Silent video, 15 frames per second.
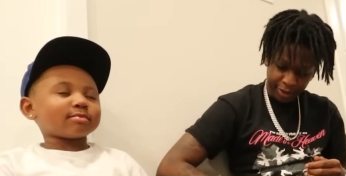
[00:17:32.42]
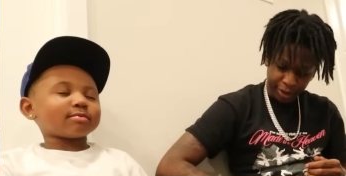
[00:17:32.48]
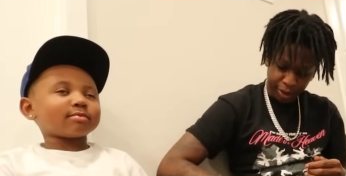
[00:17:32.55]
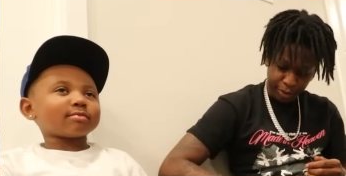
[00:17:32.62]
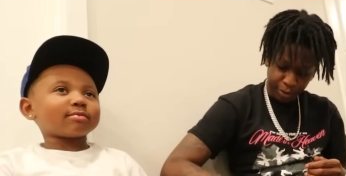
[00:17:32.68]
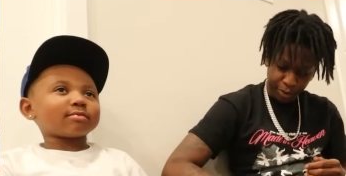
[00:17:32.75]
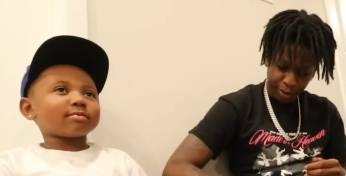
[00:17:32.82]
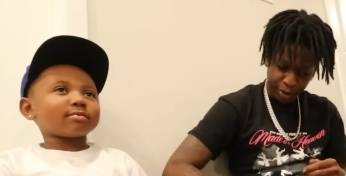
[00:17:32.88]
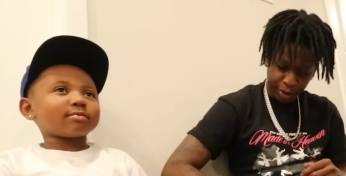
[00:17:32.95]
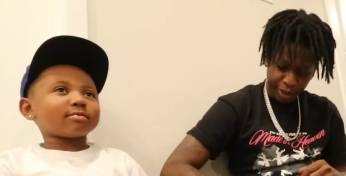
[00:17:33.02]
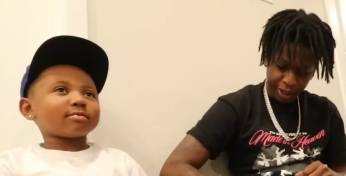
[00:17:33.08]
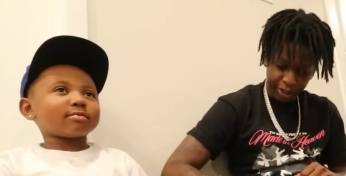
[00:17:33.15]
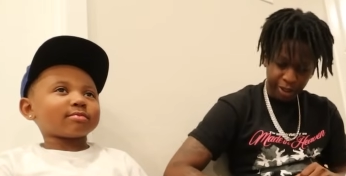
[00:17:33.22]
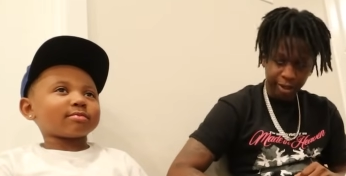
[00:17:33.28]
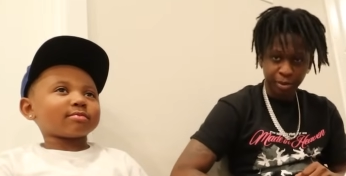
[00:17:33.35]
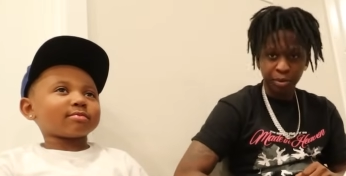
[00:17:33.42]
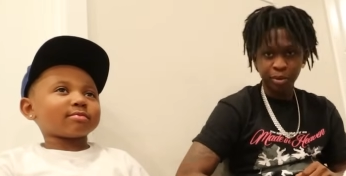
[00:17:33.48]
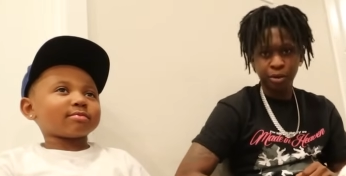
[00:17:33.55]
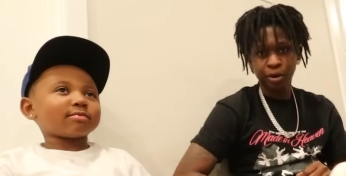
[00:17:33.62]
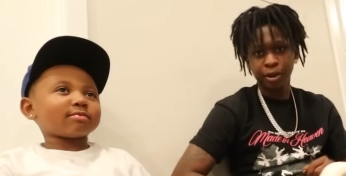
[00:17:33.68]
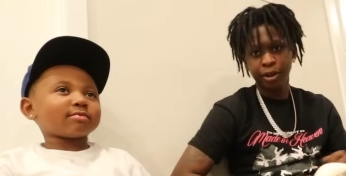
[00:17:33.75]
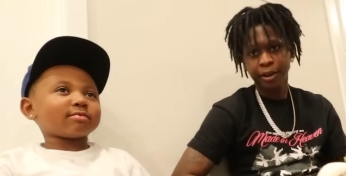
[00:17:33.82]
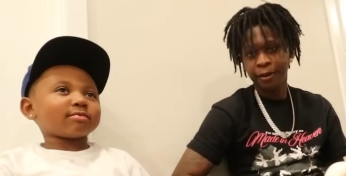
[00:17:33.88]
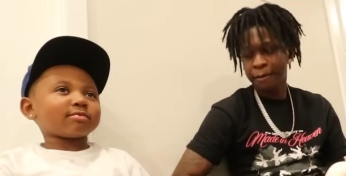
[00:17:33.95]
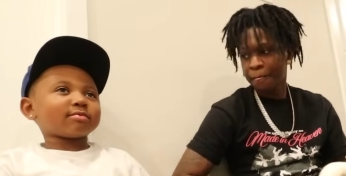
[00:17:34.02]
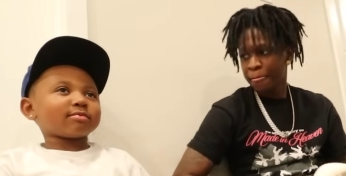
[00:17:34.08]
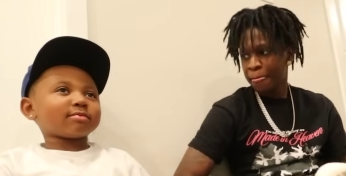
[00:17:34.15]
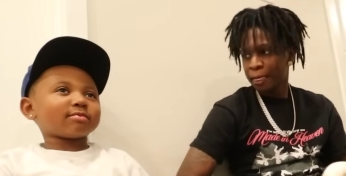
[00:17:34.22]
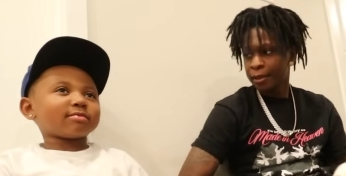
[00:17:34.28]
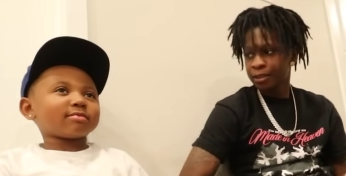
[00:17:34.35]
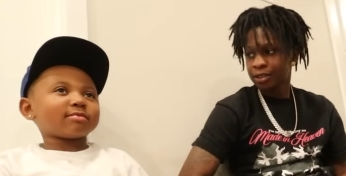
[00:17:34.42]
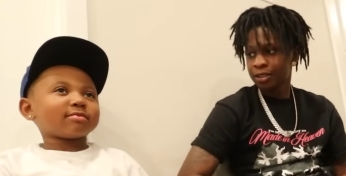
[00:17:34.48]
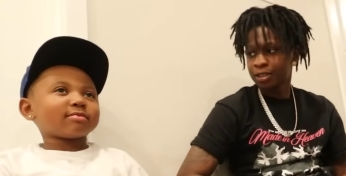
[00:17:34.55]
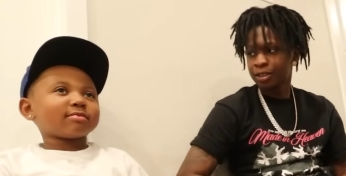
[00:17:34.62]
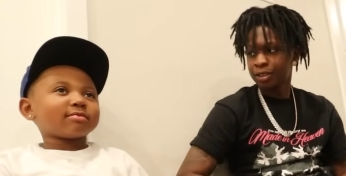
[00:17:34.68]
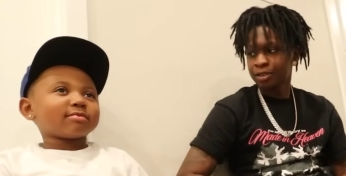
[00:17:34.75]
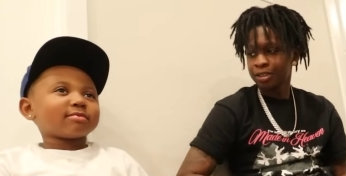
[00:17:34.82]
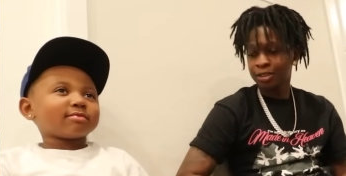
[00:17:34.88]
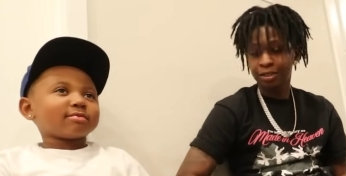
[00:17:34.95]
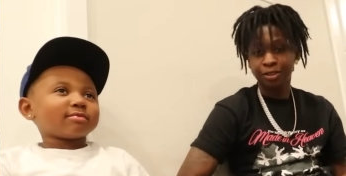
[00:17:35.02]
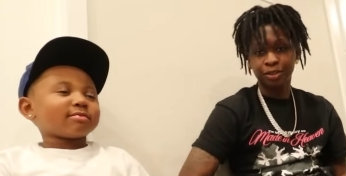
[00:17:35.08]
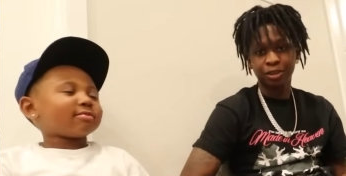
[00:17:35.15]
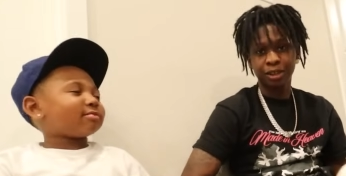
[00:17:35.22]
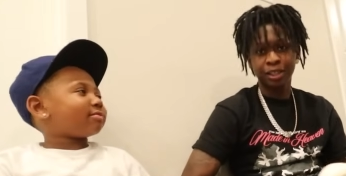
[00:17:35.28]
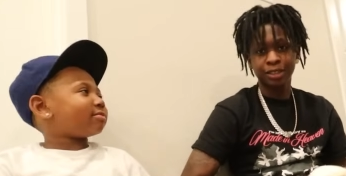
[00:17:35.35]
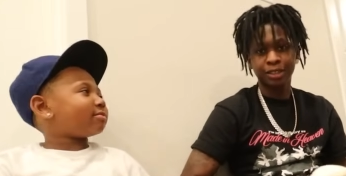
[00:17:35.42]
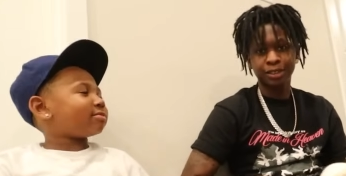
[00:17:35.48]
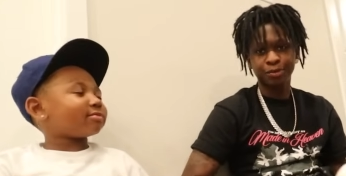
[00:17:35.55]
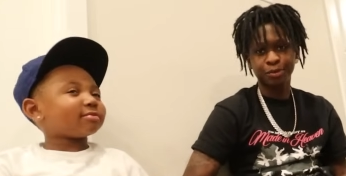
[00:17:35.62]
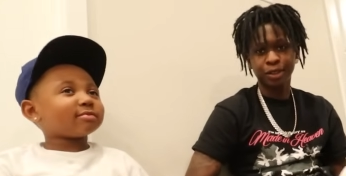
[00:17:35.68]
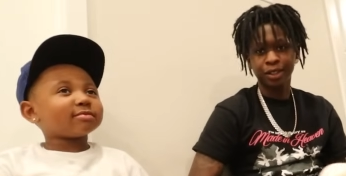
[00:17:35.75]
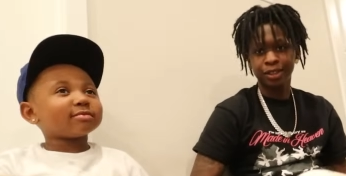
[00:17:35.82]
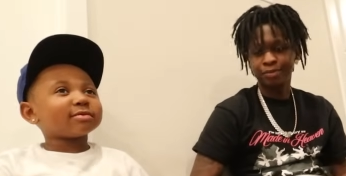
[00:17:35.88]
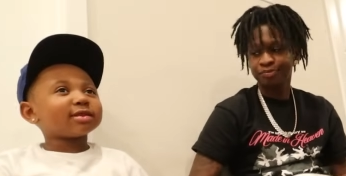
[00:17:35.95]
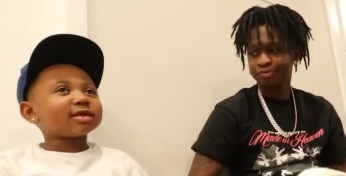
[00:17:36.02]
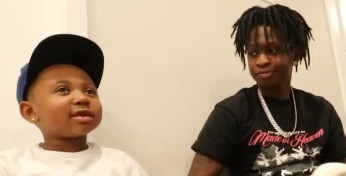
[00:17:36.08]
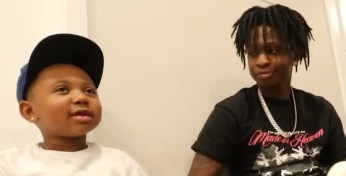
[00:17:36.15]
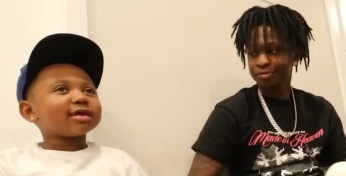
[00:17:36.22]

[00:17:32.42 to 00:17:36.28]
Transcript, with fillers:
Speaker 1: Good boy, good boy. This is this is crazy, man.